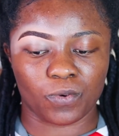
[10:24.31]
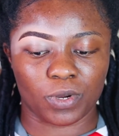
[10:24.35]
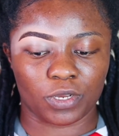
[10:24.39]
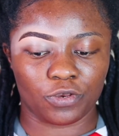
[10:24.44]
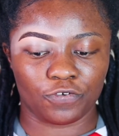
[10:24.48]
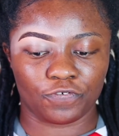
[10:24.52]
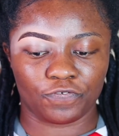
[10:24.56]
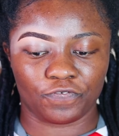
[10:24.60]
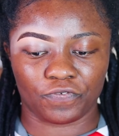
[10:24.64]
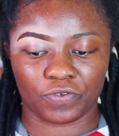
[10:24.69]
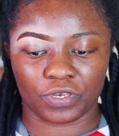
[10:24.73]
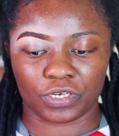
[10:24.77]
when
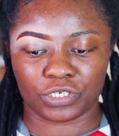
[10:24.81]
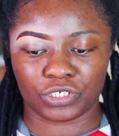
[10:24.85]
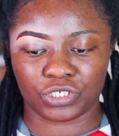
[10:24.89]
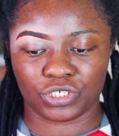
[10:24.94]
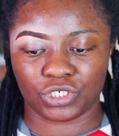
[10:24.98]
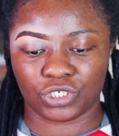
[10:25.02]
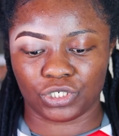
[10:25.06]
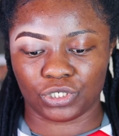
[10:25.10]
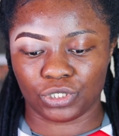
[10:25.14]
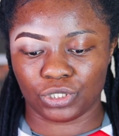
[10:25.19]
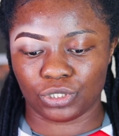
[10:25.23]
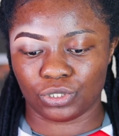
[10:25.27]
you
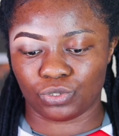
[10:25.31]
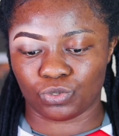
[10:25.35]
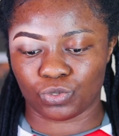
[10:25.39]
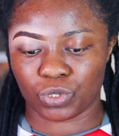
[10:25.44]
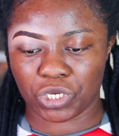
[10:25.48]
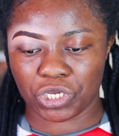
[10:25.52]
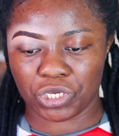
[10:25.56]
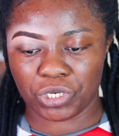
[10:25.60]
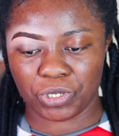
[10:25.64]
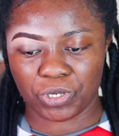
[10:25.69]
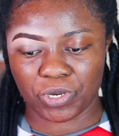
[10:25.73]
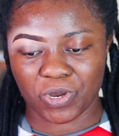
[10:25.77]
finish
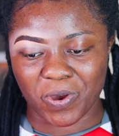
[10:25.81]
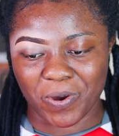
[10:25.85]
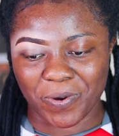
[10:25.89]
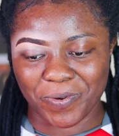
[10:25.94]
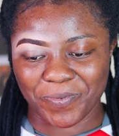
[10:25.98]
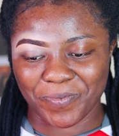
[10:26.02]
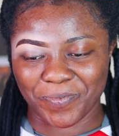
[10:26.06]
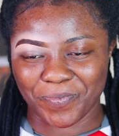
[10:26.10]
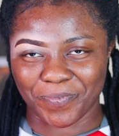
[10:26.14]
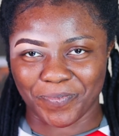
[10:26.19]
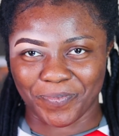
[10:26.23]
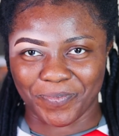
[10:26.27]
doing your
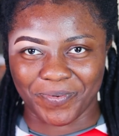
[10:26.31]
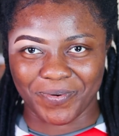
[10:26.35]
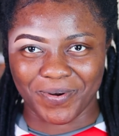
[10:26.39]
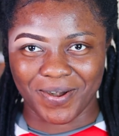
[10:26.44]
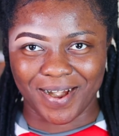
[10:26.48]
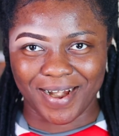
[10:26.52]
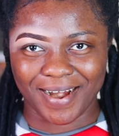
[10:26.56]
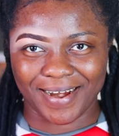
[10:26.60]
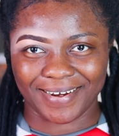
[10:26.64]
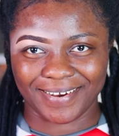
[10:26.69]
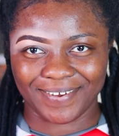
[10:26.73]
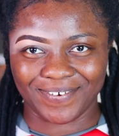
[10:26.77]

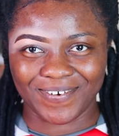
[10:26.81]
brow,